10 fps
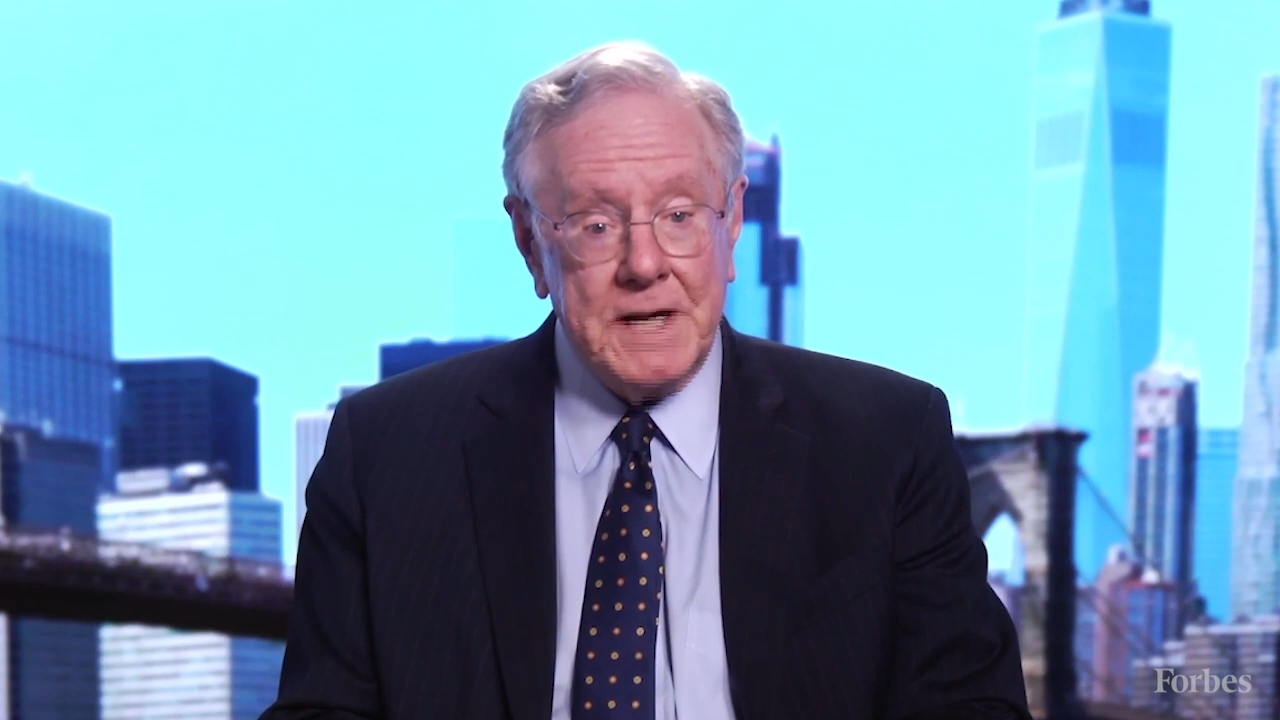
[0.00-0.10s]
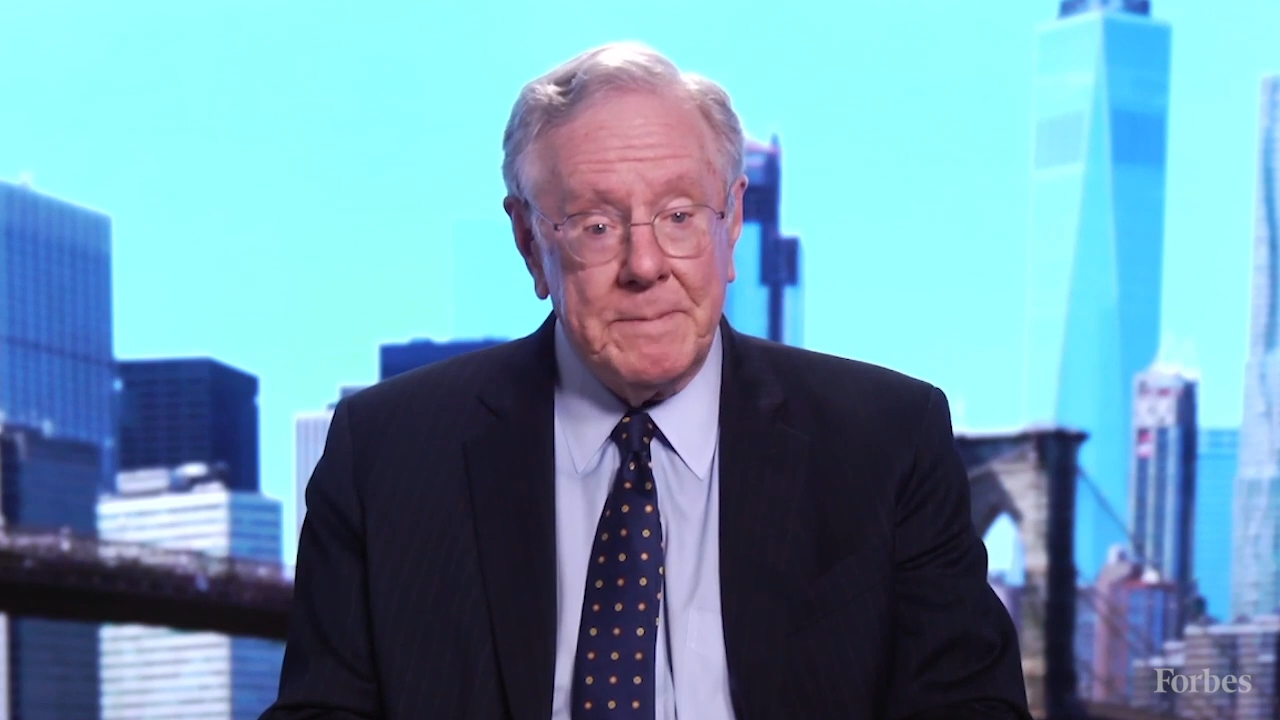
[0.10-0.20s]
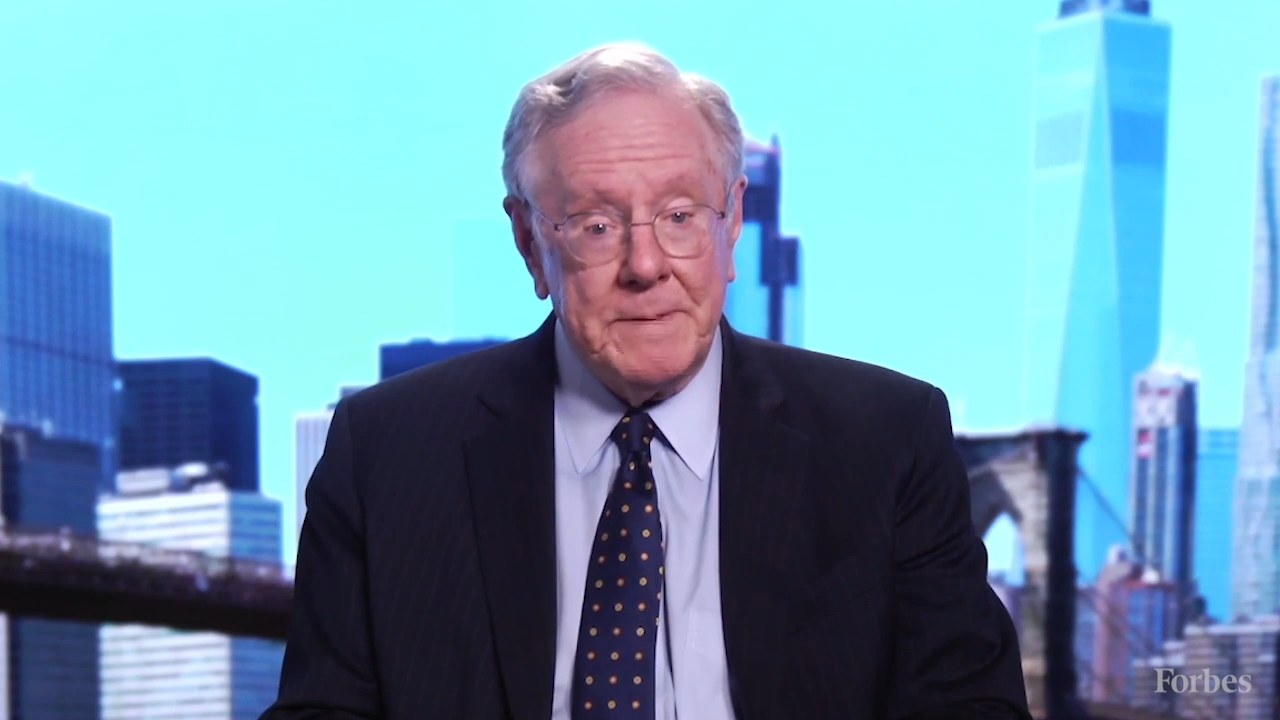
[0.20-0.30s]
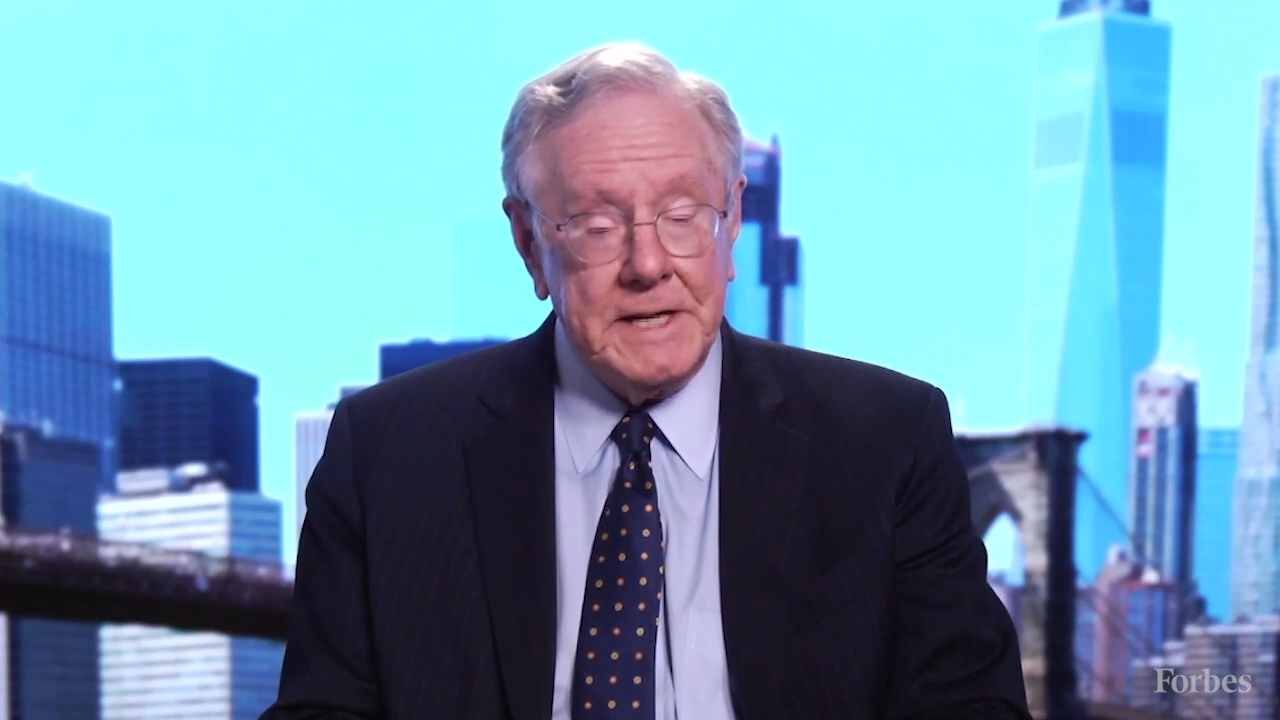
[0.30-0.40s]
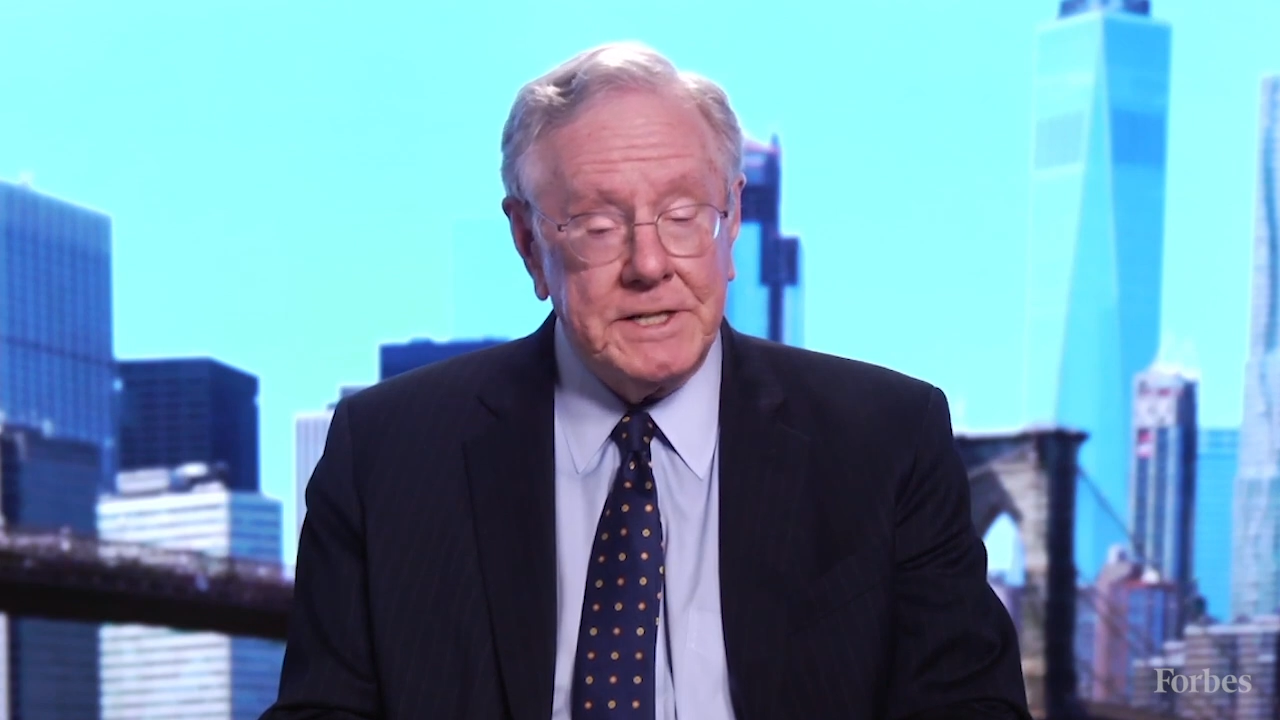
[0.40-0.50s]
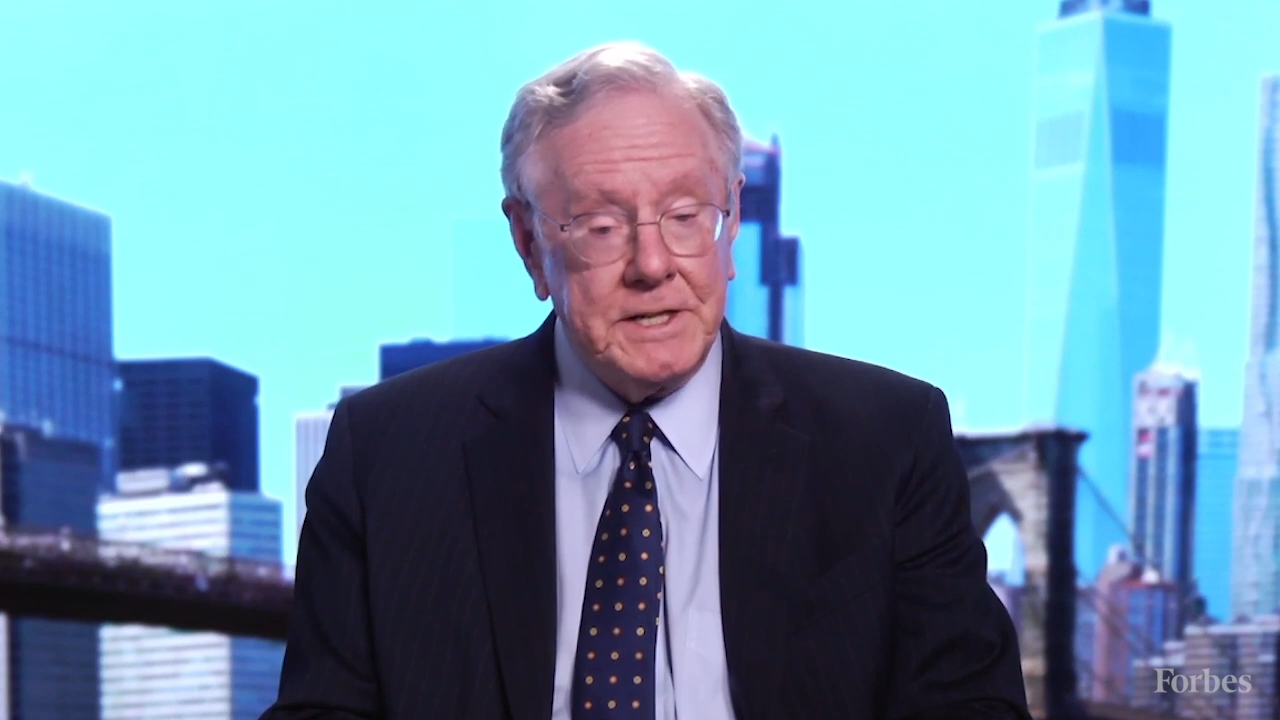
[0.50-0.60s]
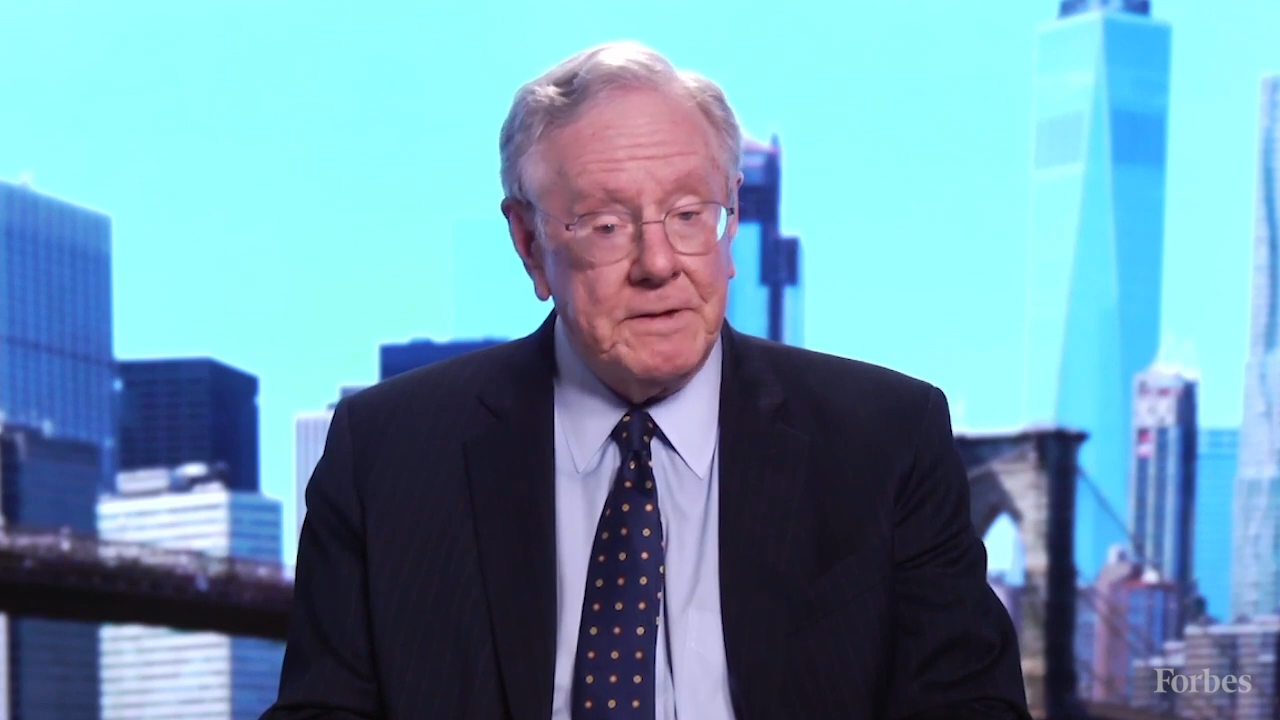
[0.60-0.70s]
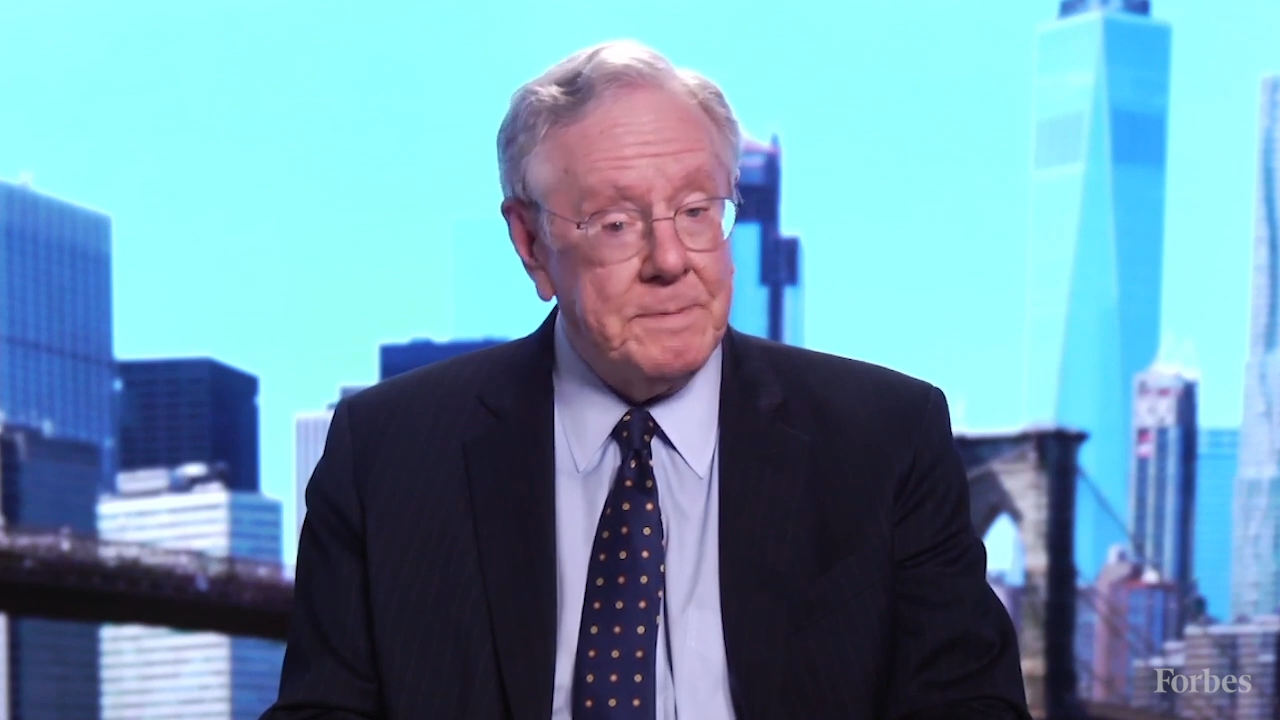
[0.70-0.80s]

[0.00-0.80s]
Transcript: domination